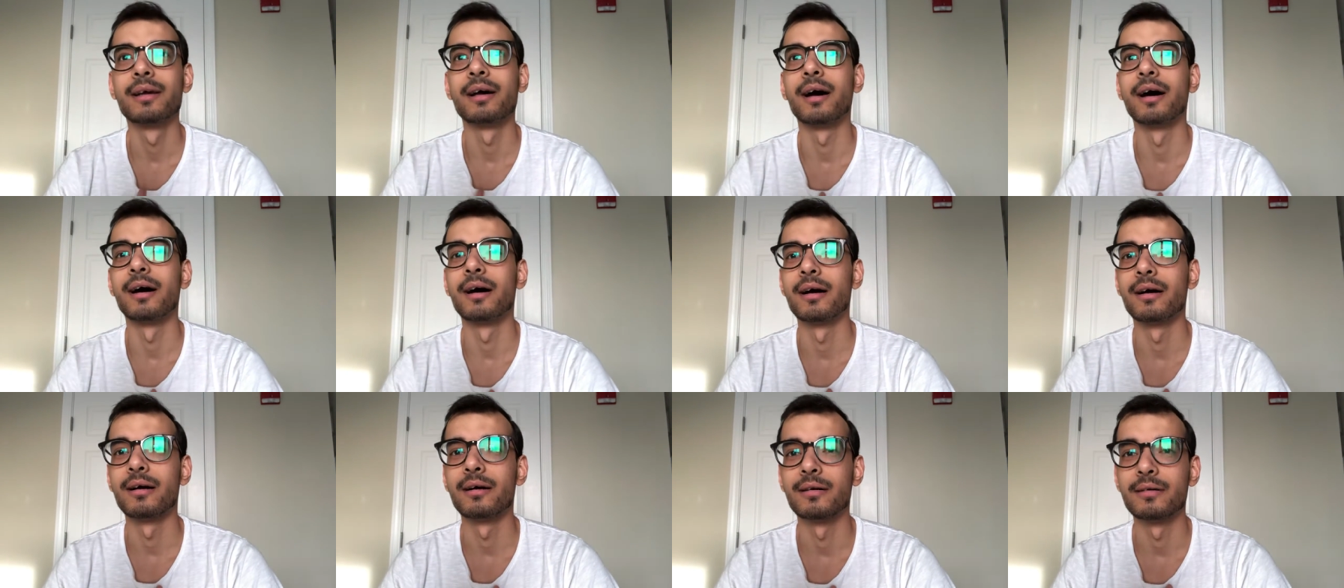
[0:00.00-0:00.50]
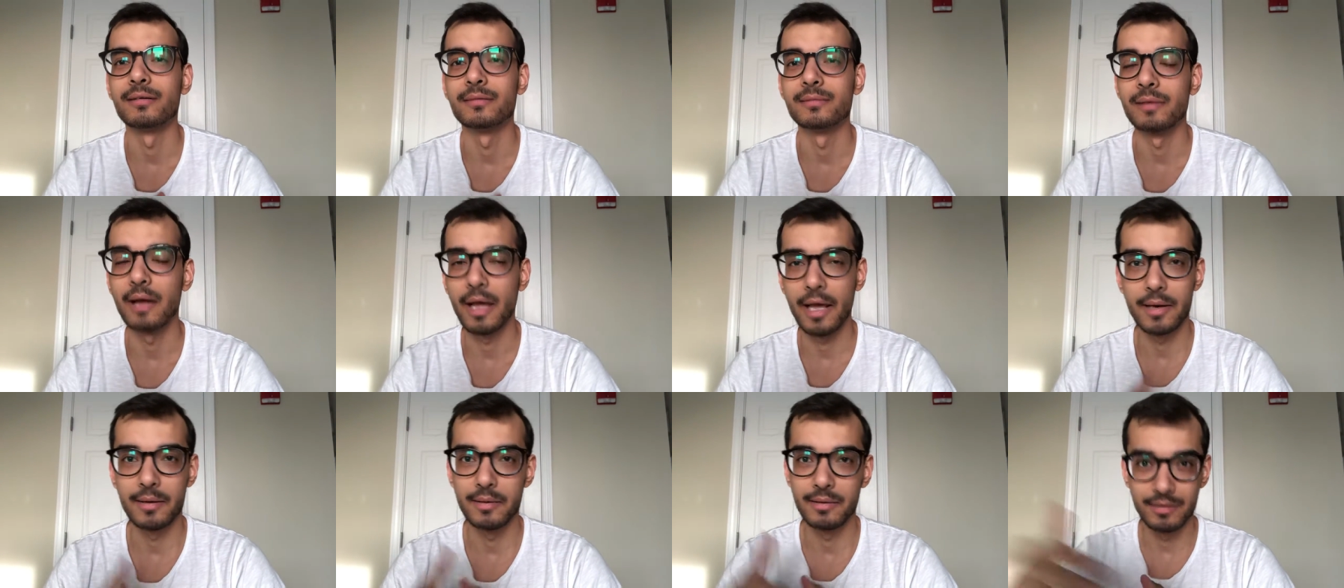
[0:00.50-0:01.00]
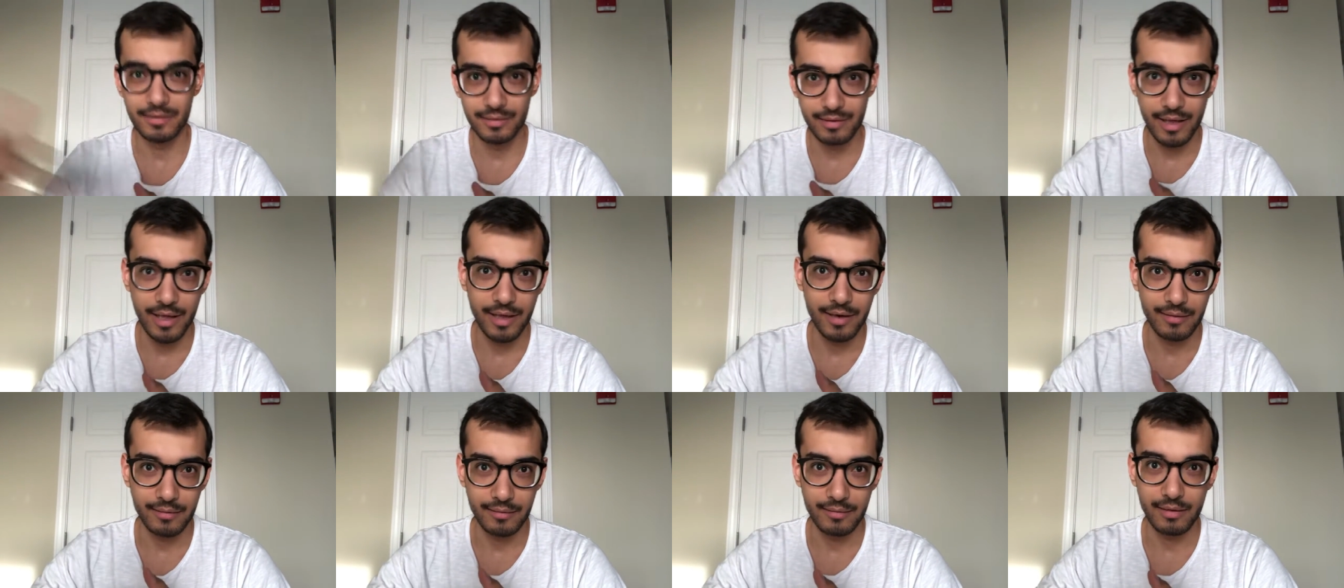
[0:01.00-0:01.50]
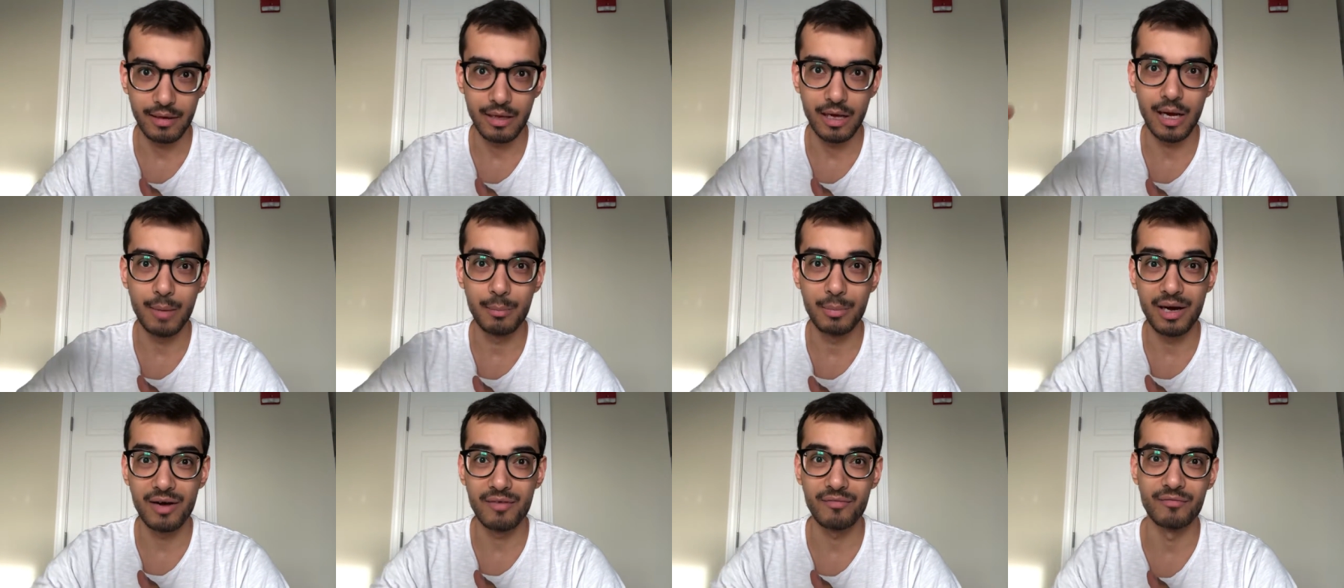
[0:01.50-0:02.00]
and
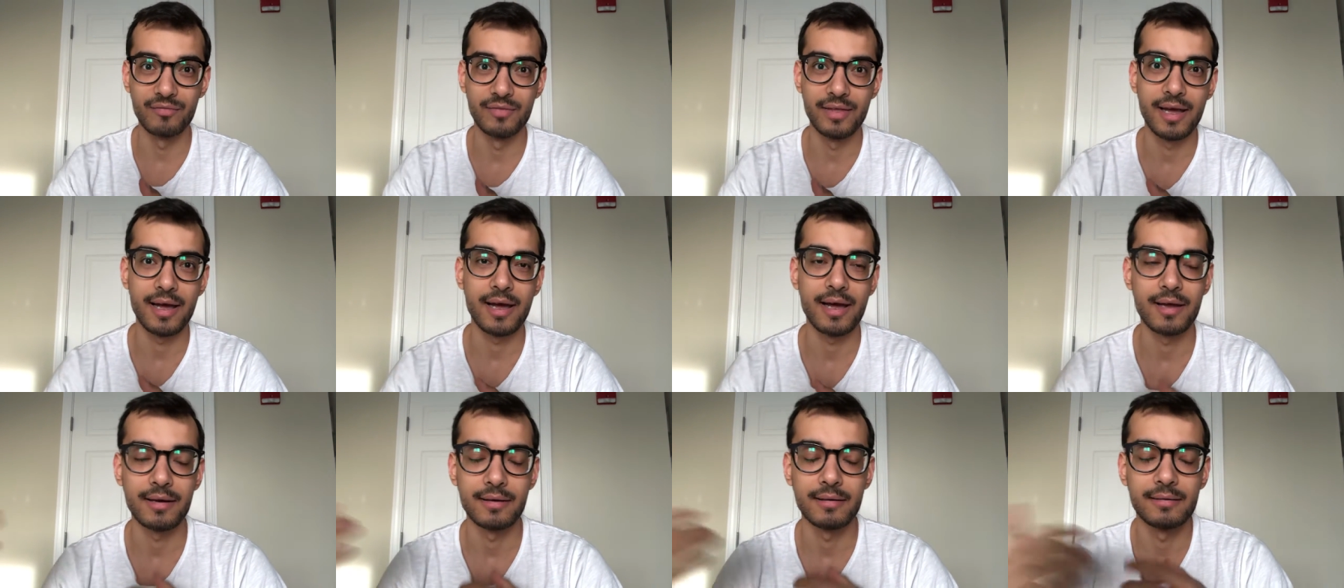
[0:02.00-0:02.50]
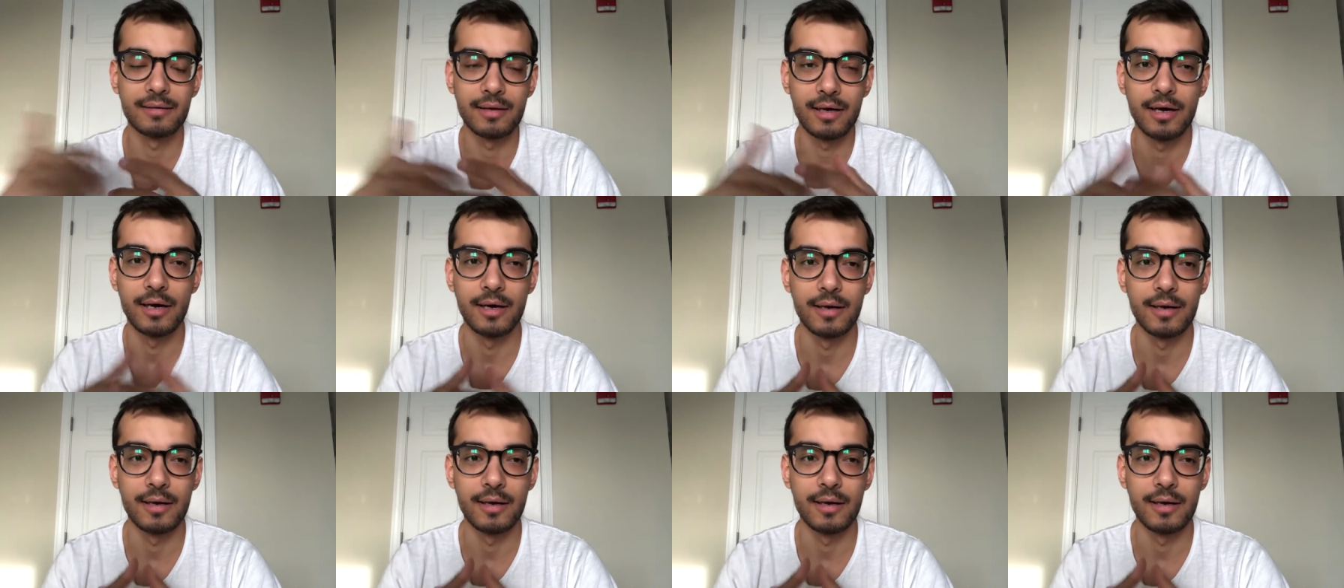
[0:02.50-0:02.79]
above that.